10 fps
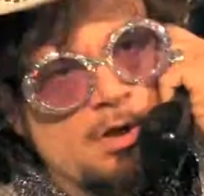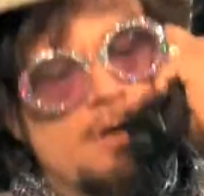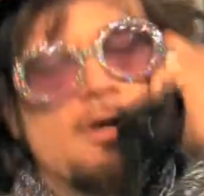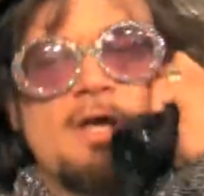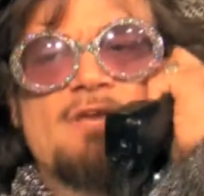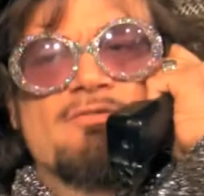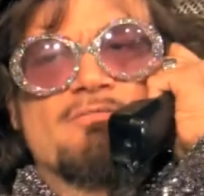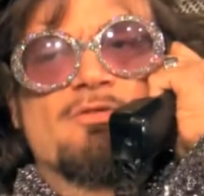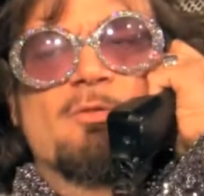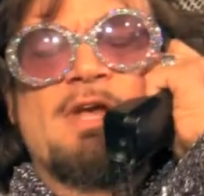Oh, hey,
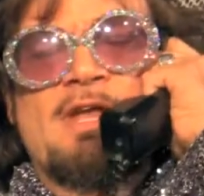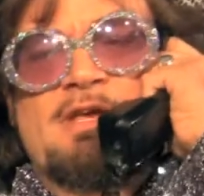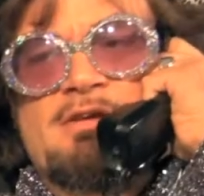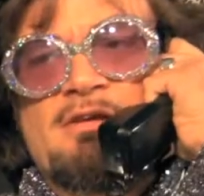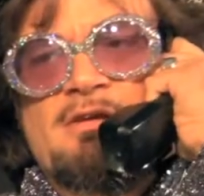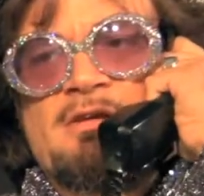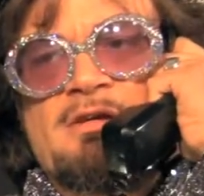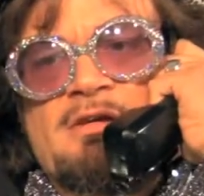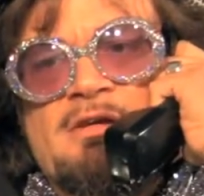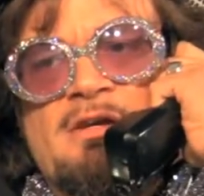sweetie.
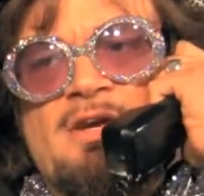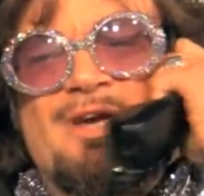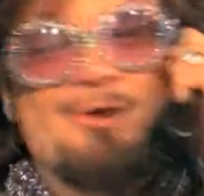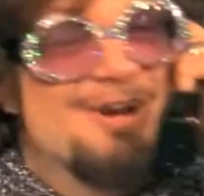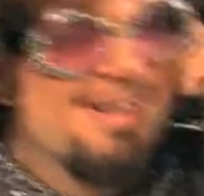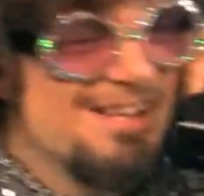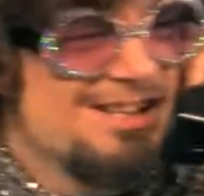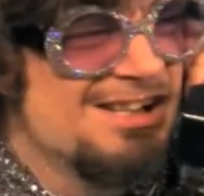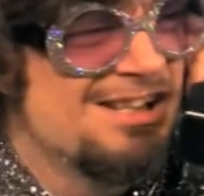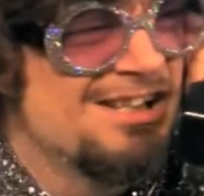How are you?